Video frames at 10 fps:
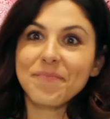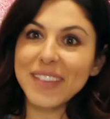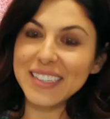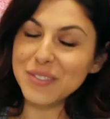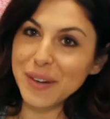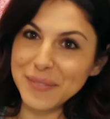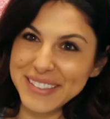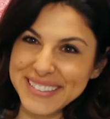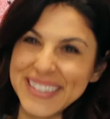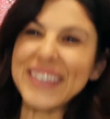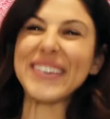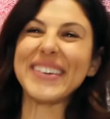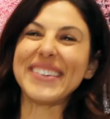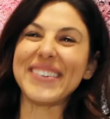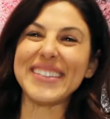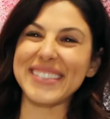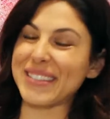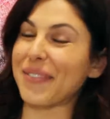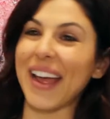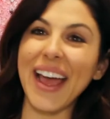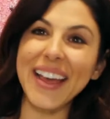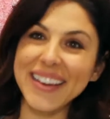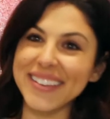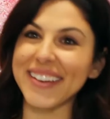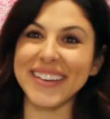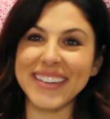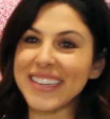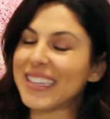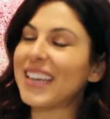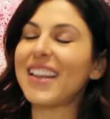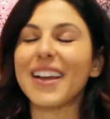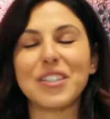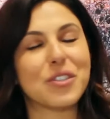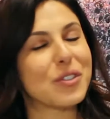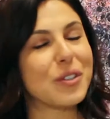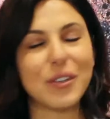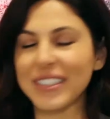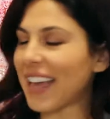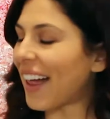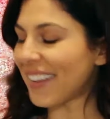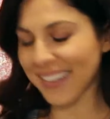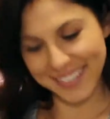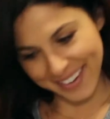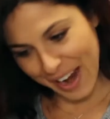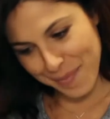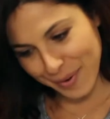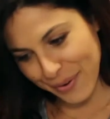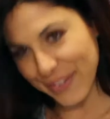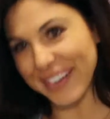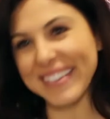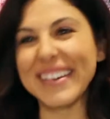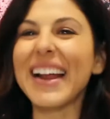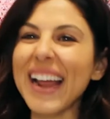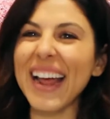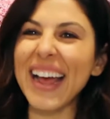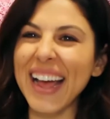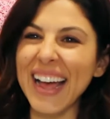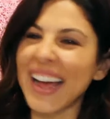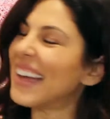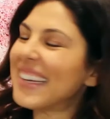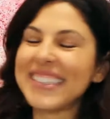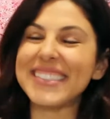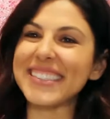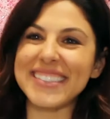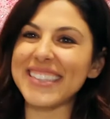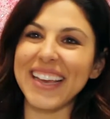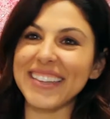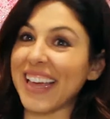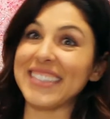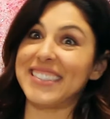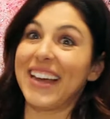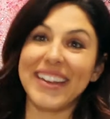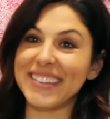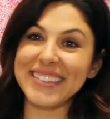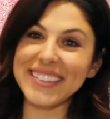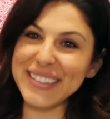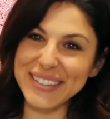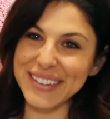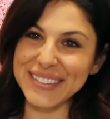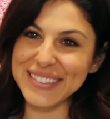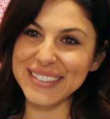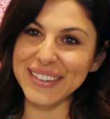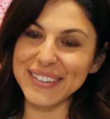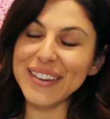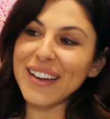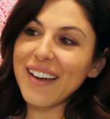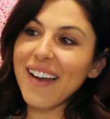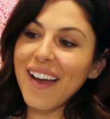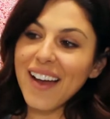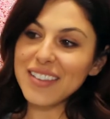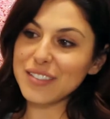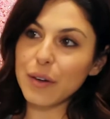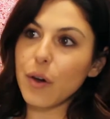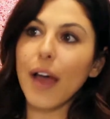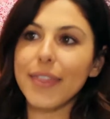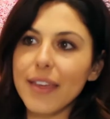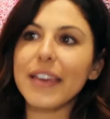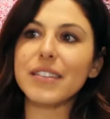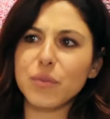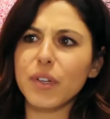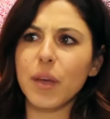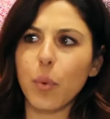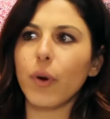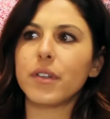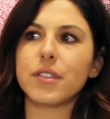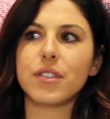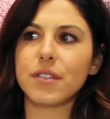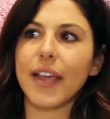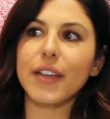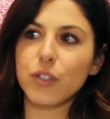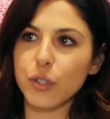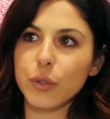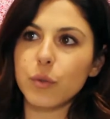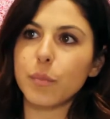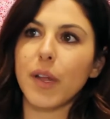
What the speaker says: that's what I'm going to do. And once it's in my head, like a true Italian Capricorn, just like that's done, you know? So I think it's really important to just stay in tune.